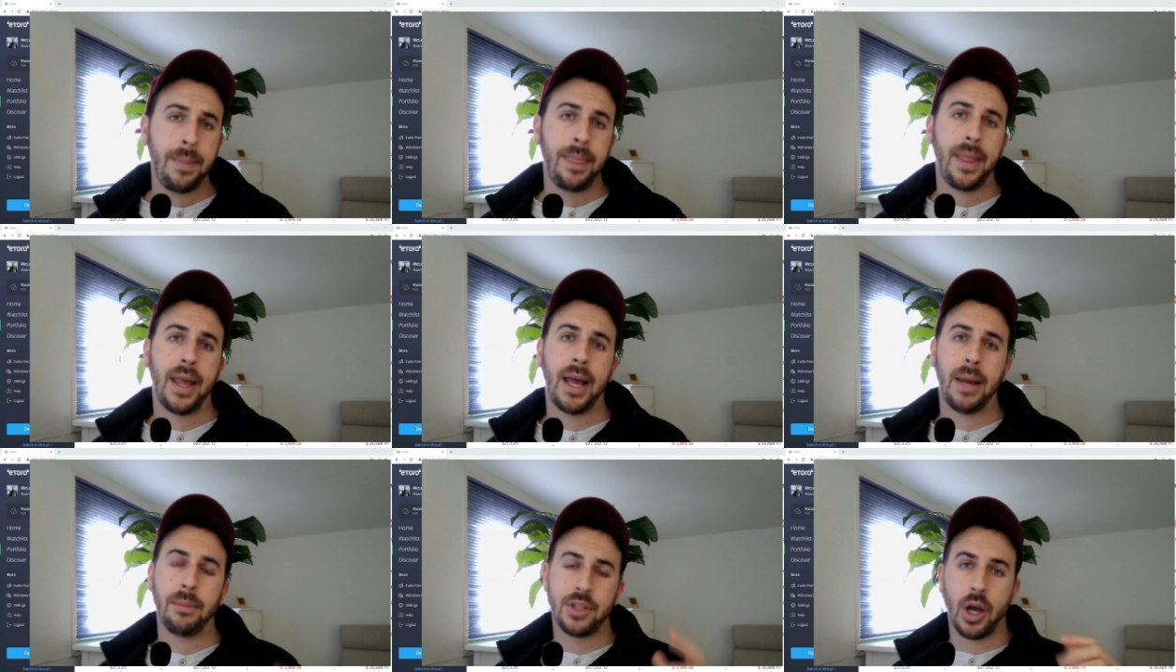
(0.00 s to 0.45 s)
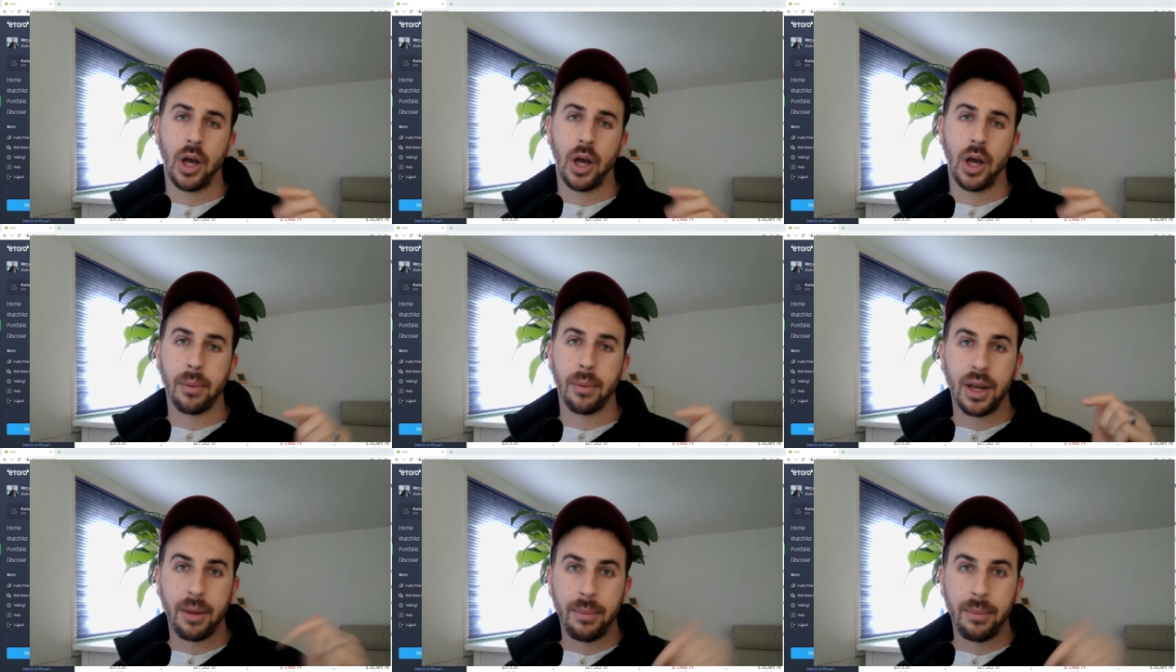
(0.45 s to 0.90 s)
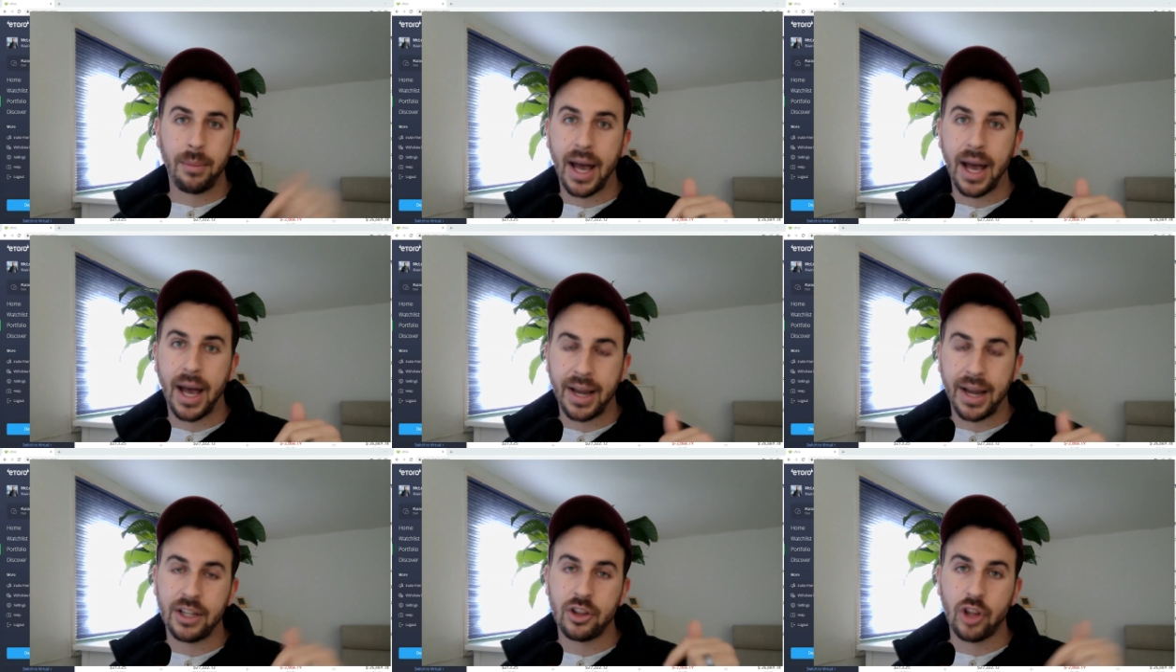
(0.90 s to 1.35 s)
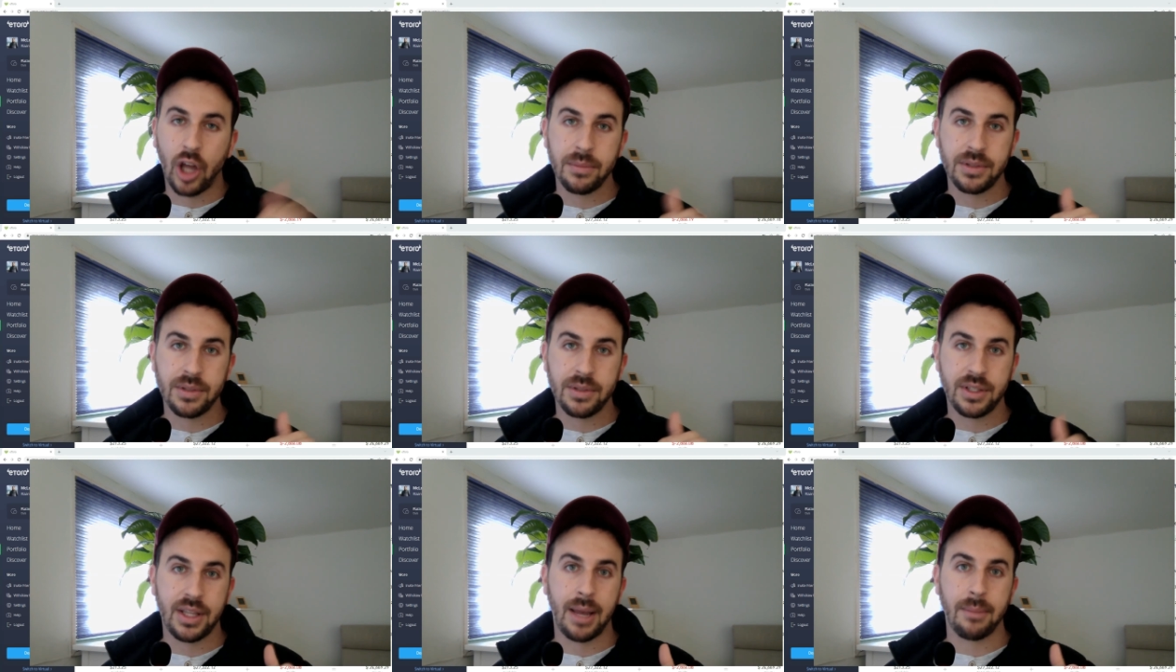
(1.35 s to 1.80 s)
Um, so I'm going to be adding
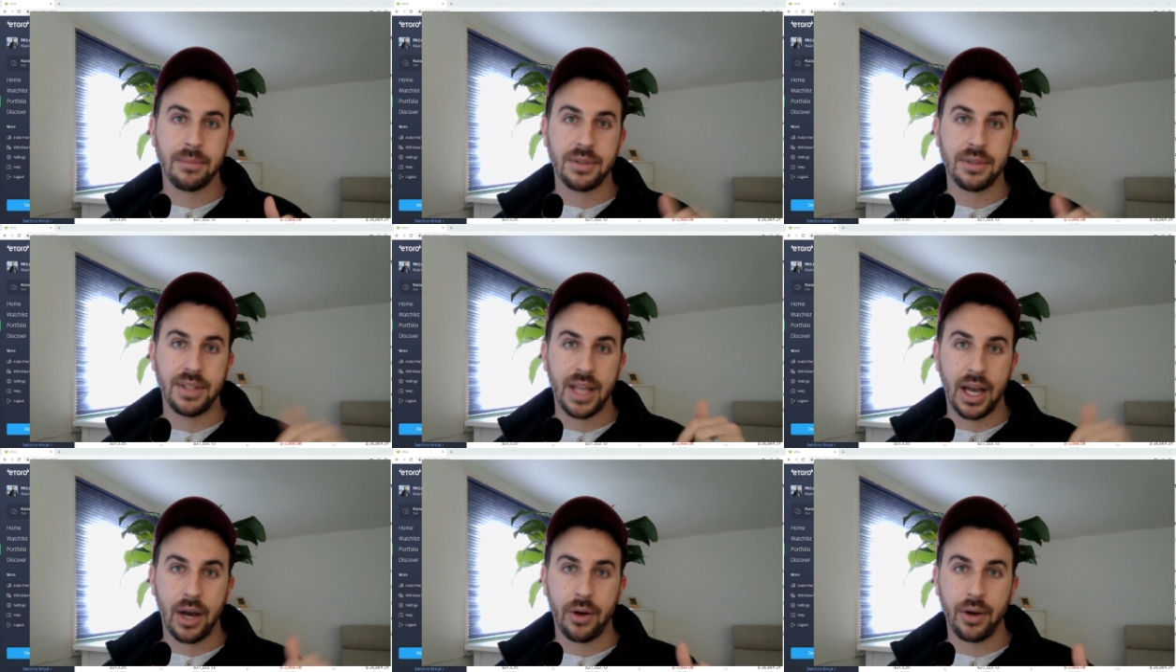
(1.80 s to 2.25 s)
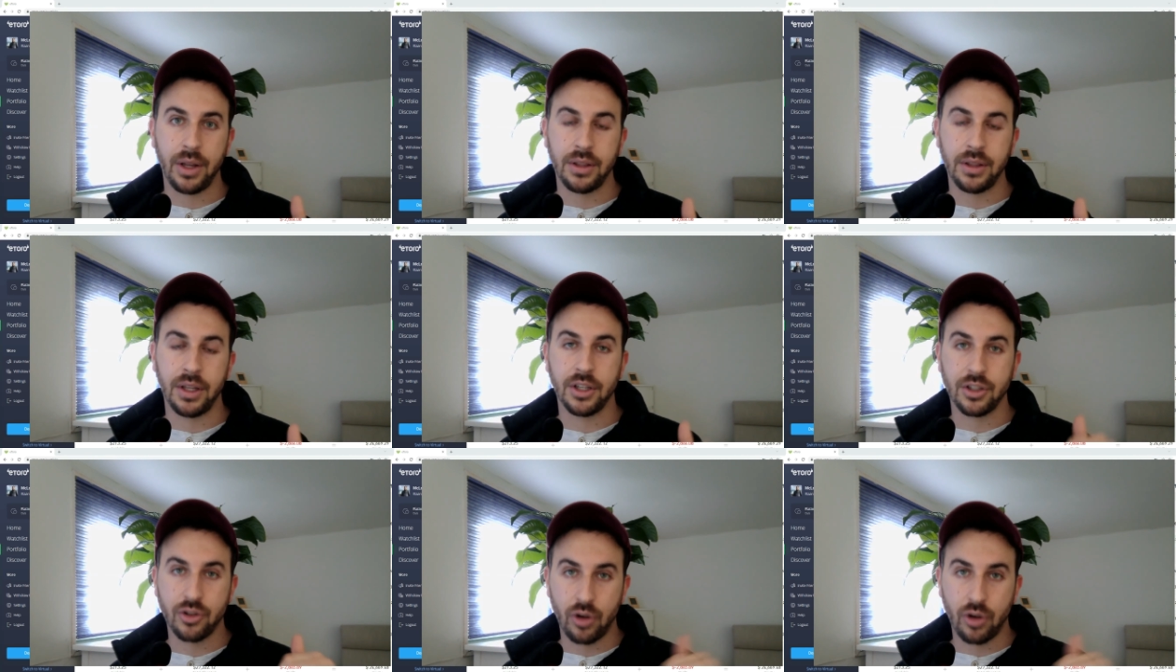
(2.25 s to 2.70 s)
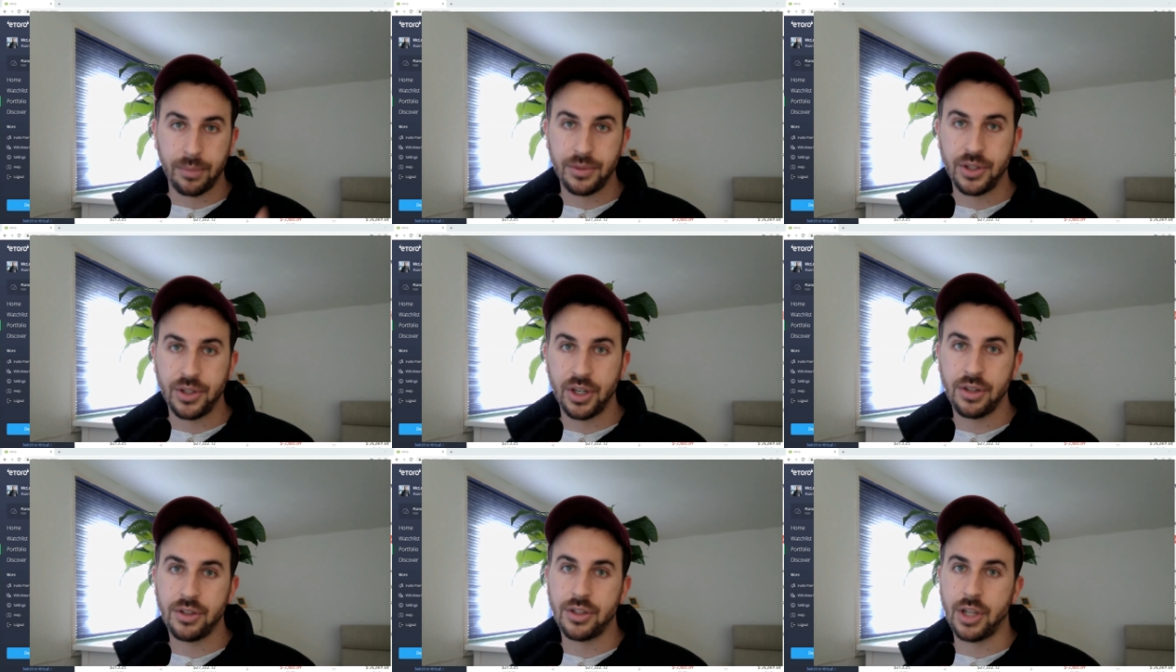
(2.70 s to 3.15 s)
timestamps down in the description.